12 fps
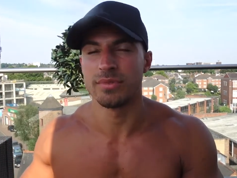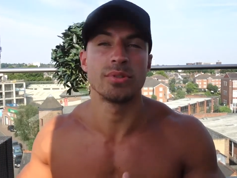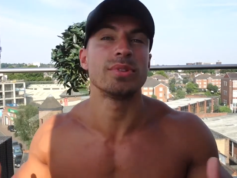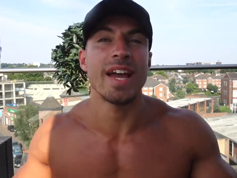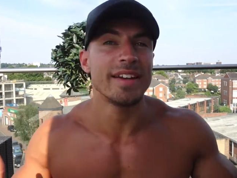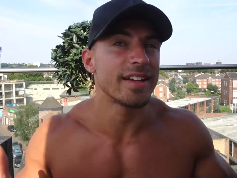
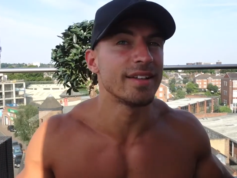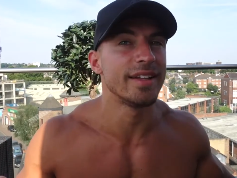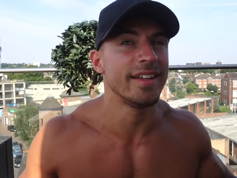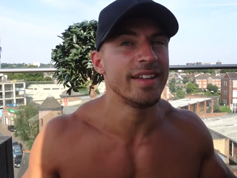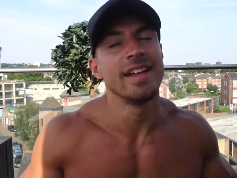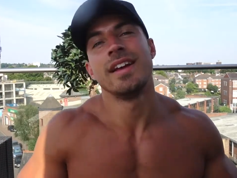So
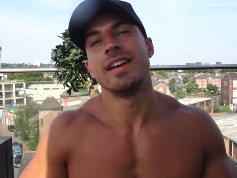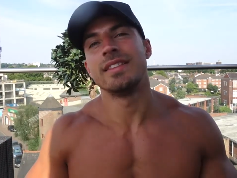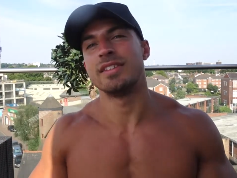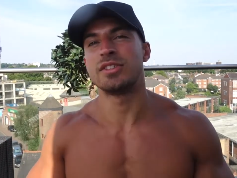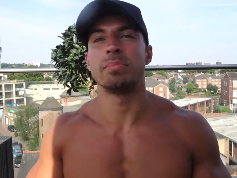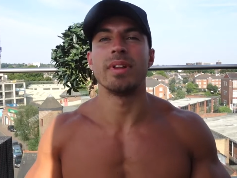technically
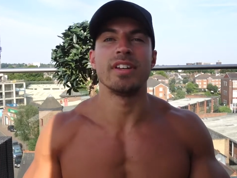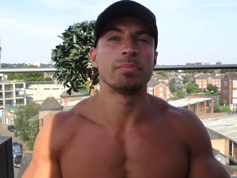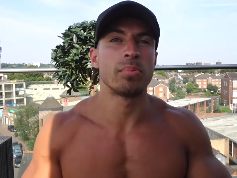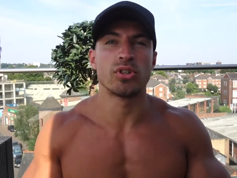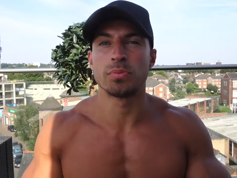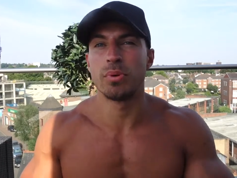this split is
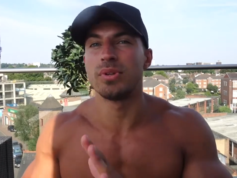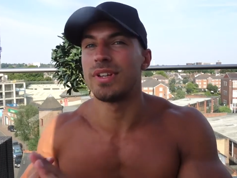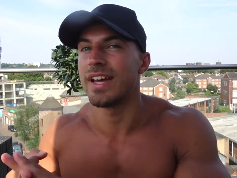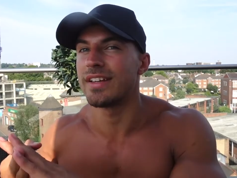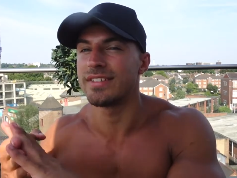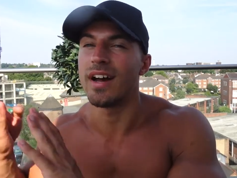push-pull
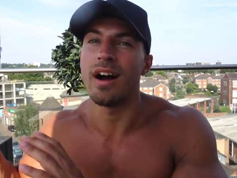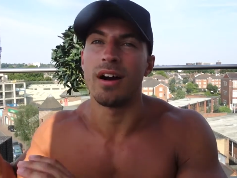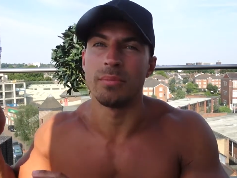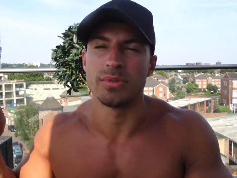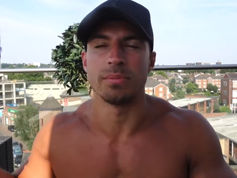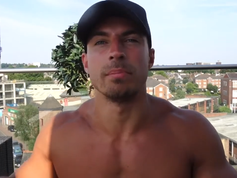legs,
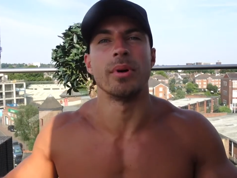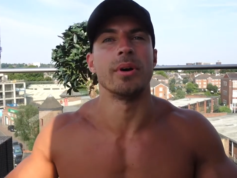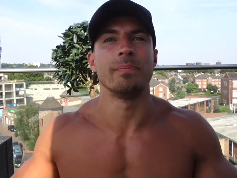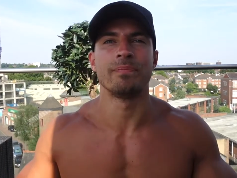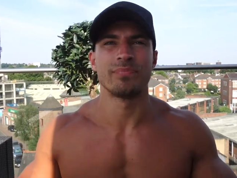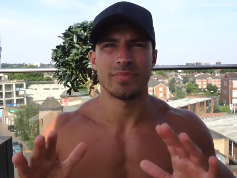arms,
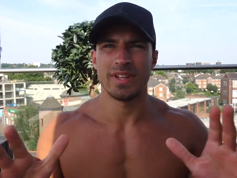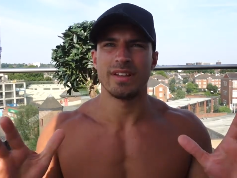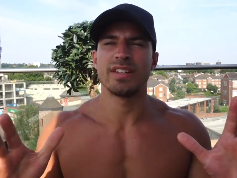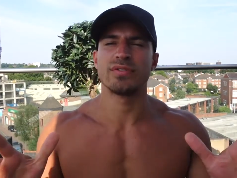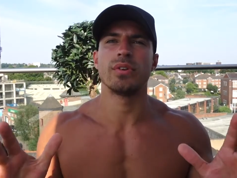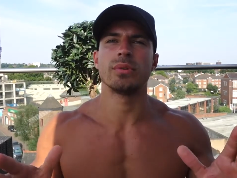but
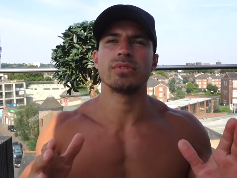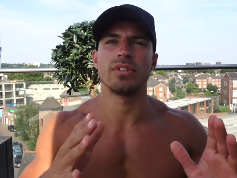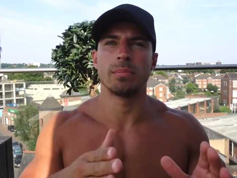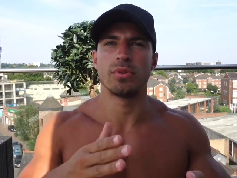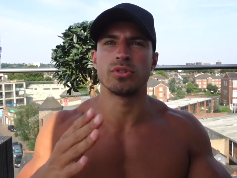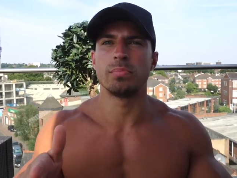let's focus
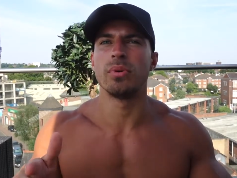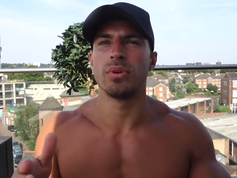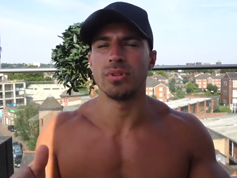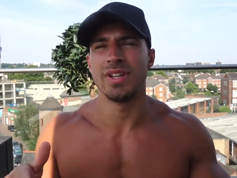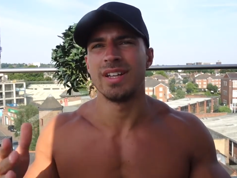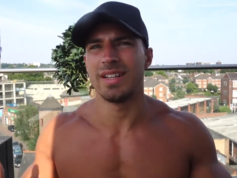on the
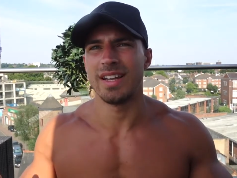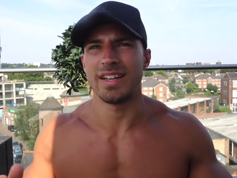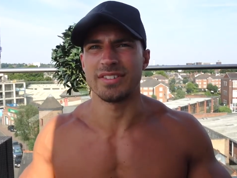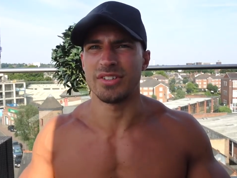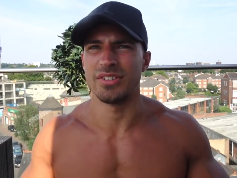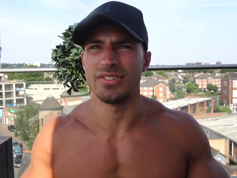push-pull
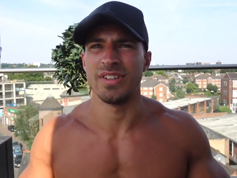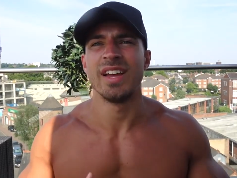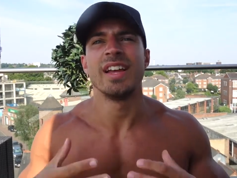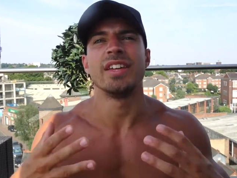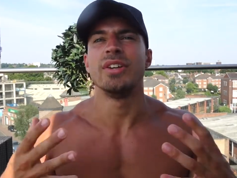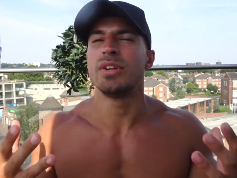legs because
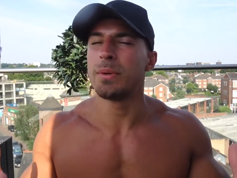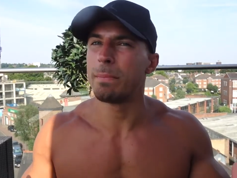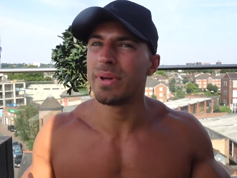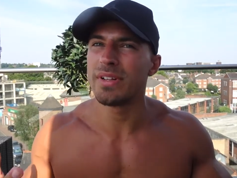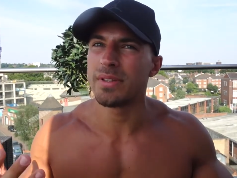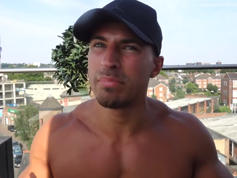you can
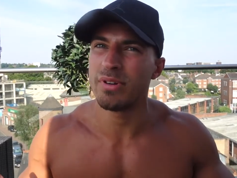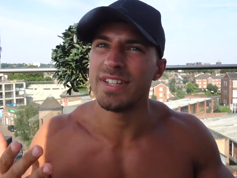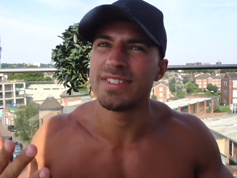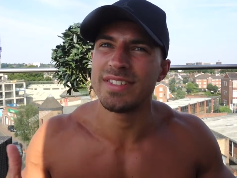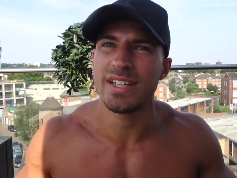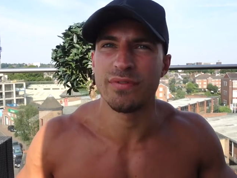build a pretty
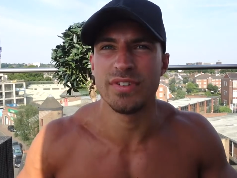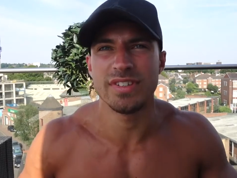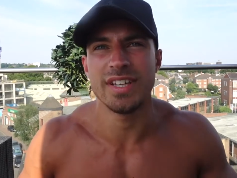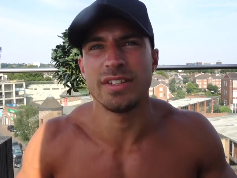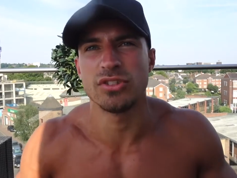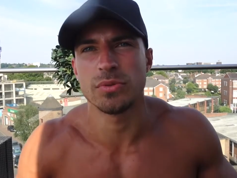sick
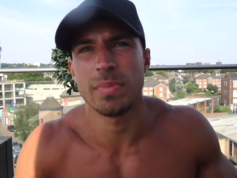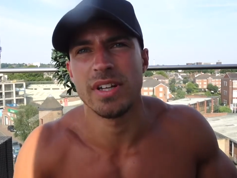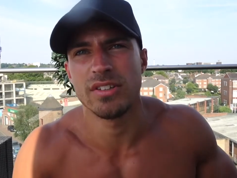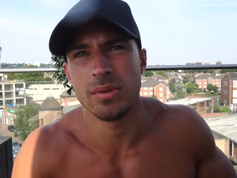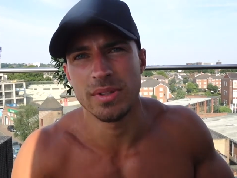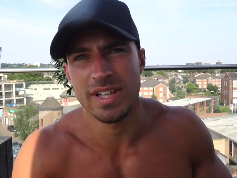physique just by
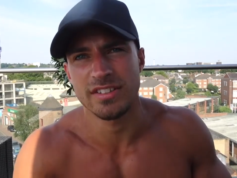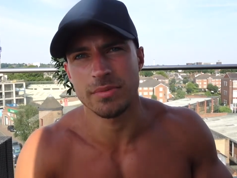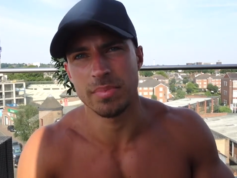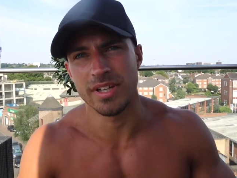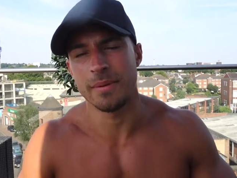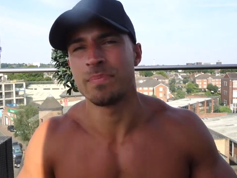doing that
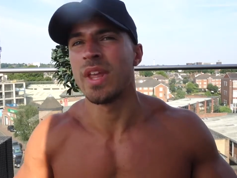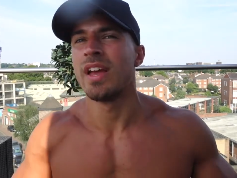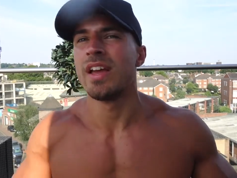split.